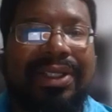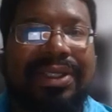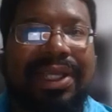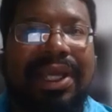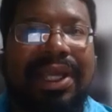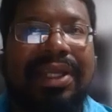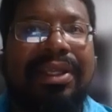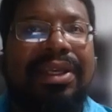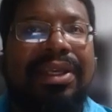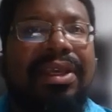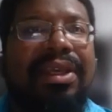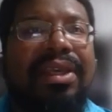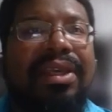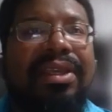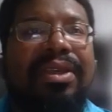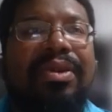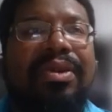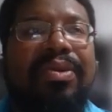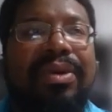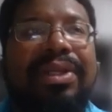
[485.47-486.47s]
that
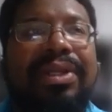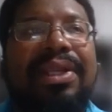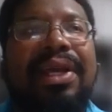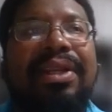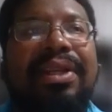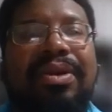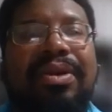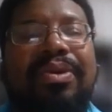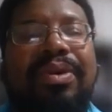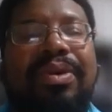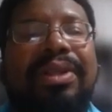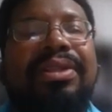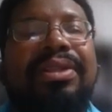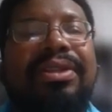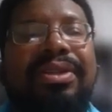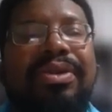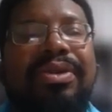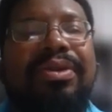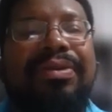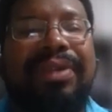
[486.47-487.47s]
you would not know what
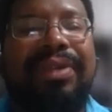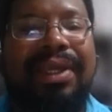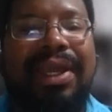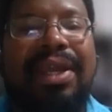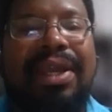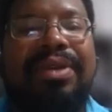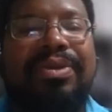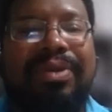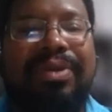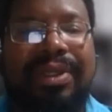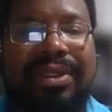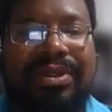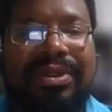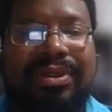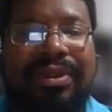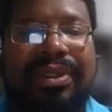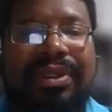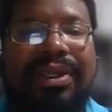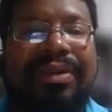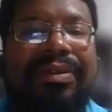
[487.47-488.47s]
to do with the casual
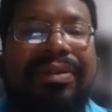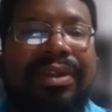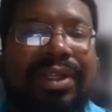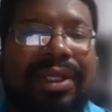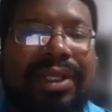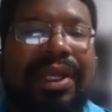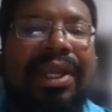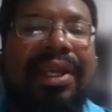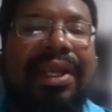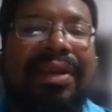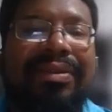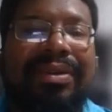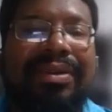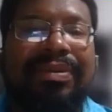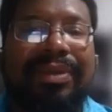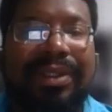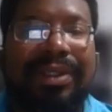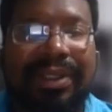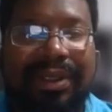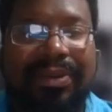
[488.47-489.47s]
history if you did not have
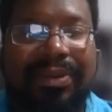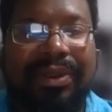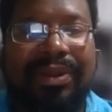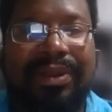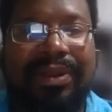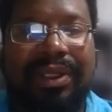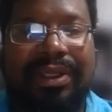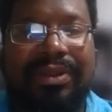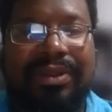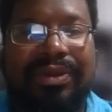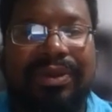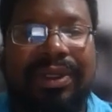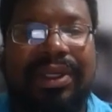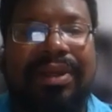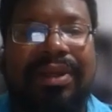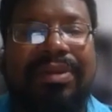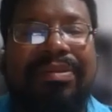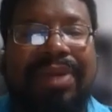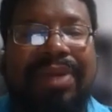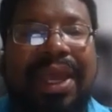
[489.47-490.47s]
some deliberate
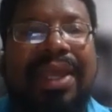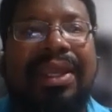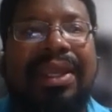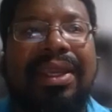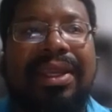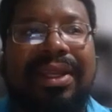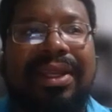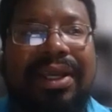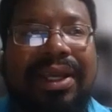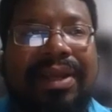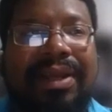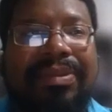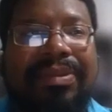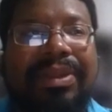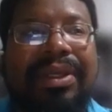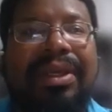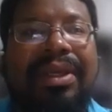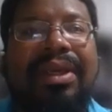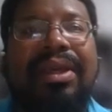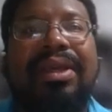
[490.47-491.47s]
history backing it
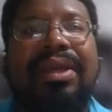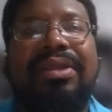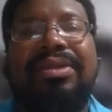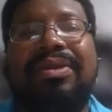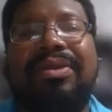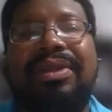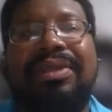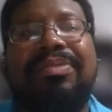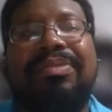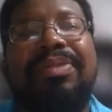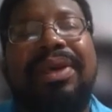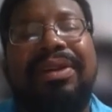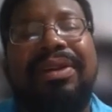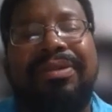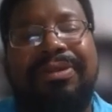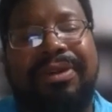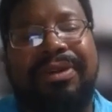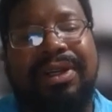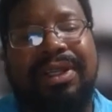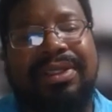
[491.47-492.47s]
up. So it is better
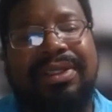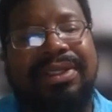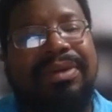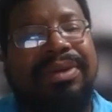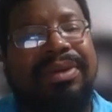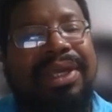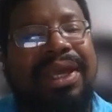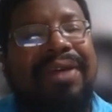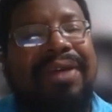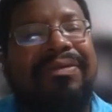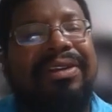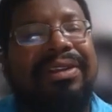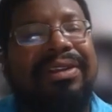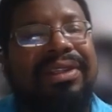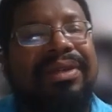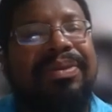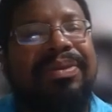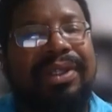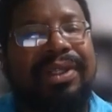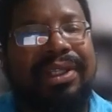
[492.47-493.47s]
for us that we have
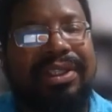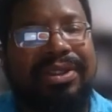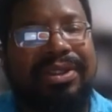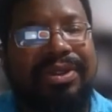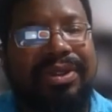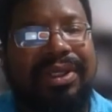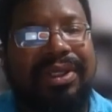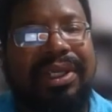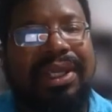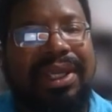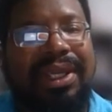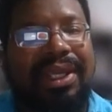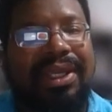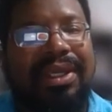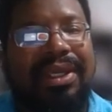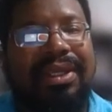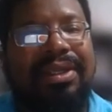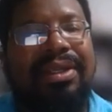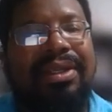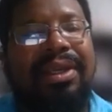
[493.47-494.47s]
deliberate history
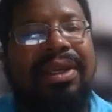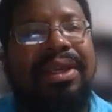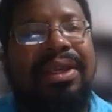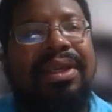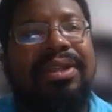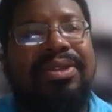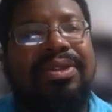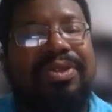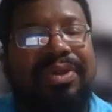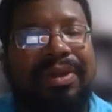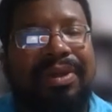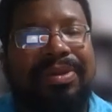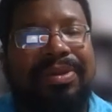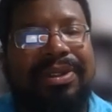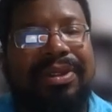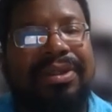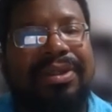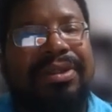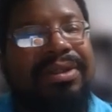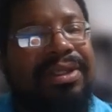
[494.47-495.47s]
and
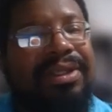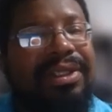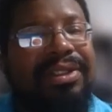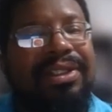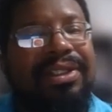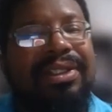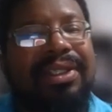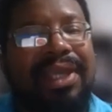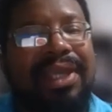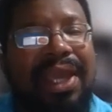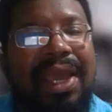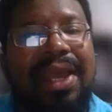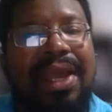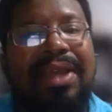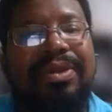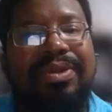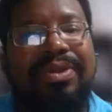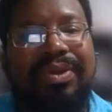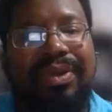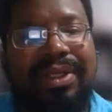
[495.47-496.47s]
Scripture than just
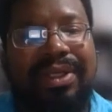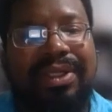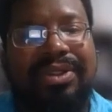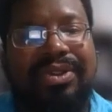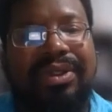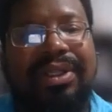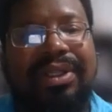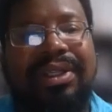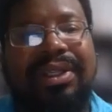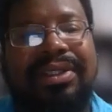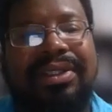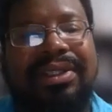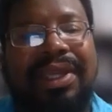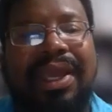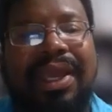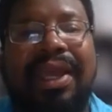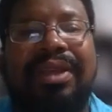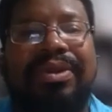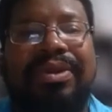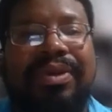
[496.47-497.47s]
casual history, because
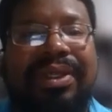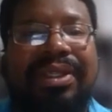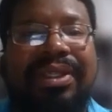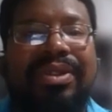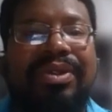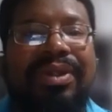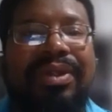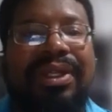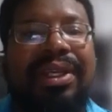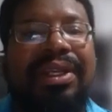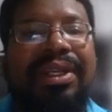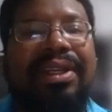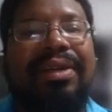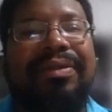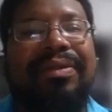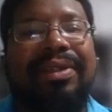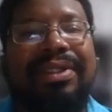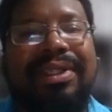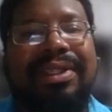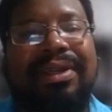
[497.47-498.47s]
casual history in and
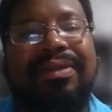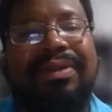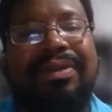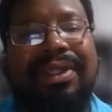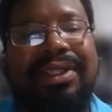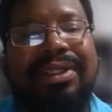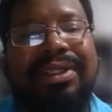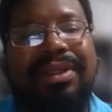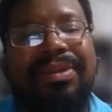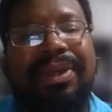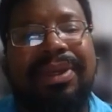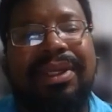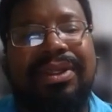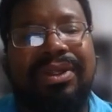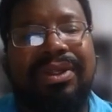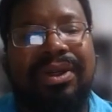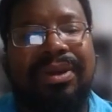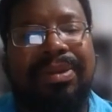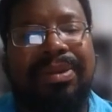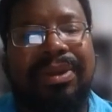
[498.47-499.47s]
of itself needs to be
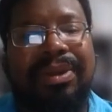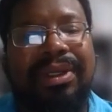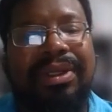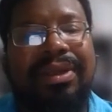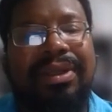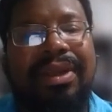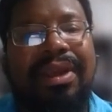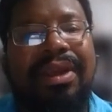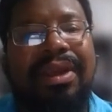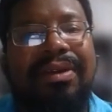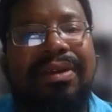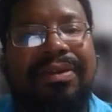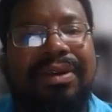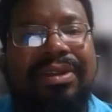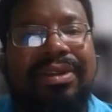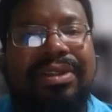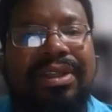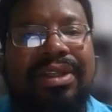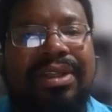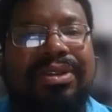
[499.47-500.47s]
interpreted for
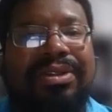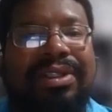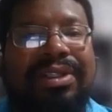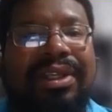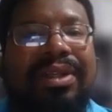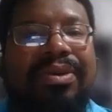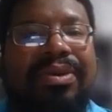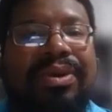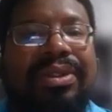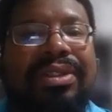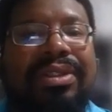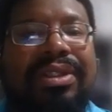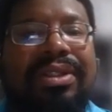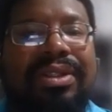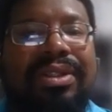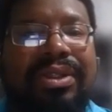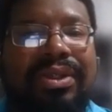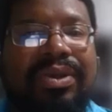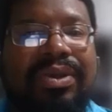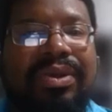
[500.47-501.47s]
us to understand what to
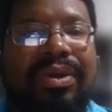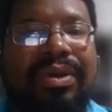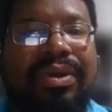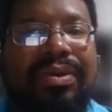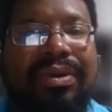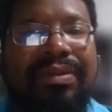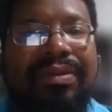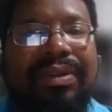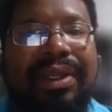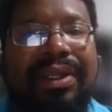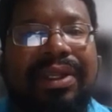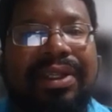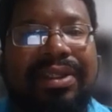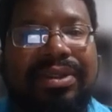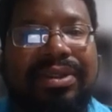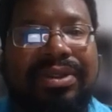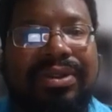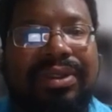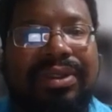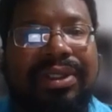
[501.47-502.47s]
do with that
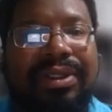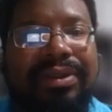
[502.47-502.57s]
history.